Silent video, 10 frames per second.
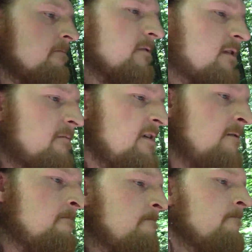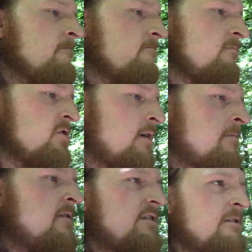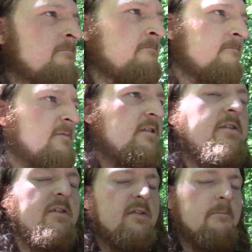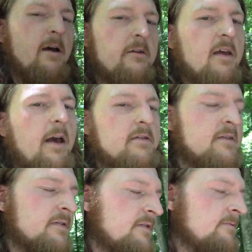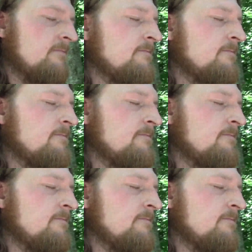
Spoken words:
But to me, shamanism is just about guidance.